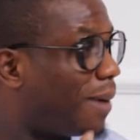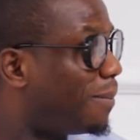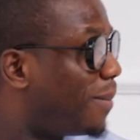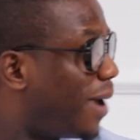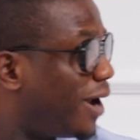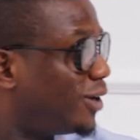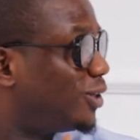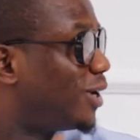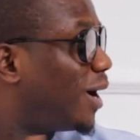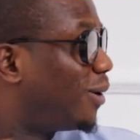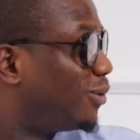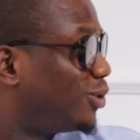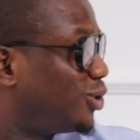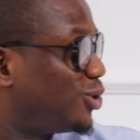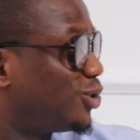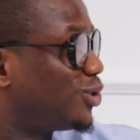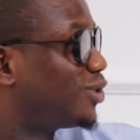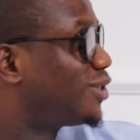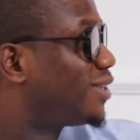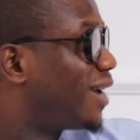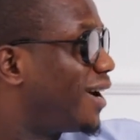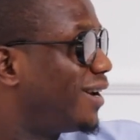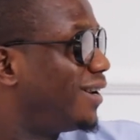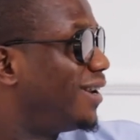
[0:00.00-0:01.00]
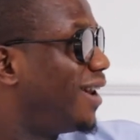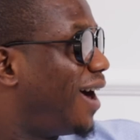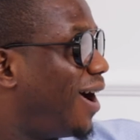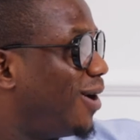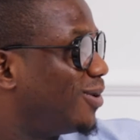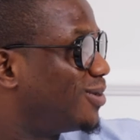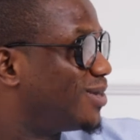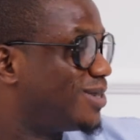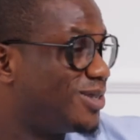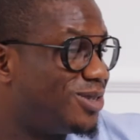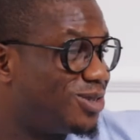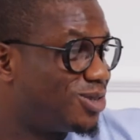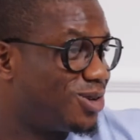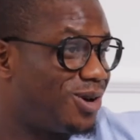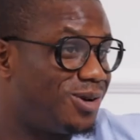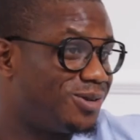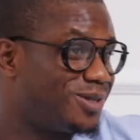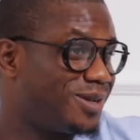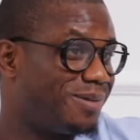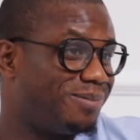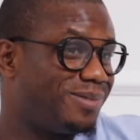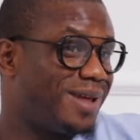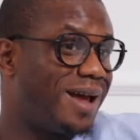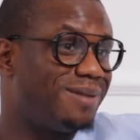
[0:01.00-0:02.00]
And mind you, I was just starting out. Yeah.
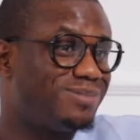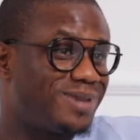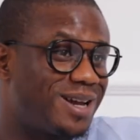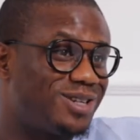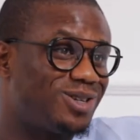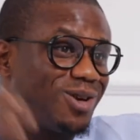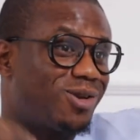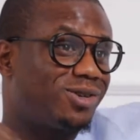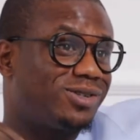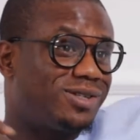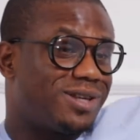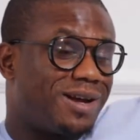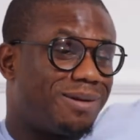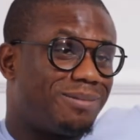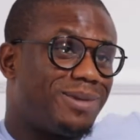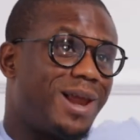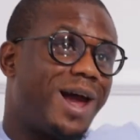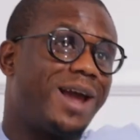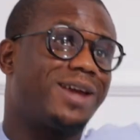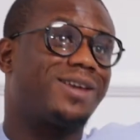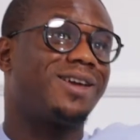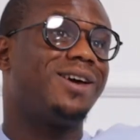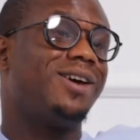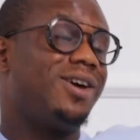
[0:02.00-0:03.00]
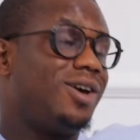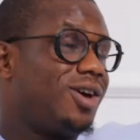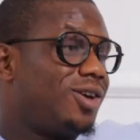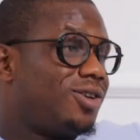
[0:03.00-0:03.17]
So sometimes I just am like,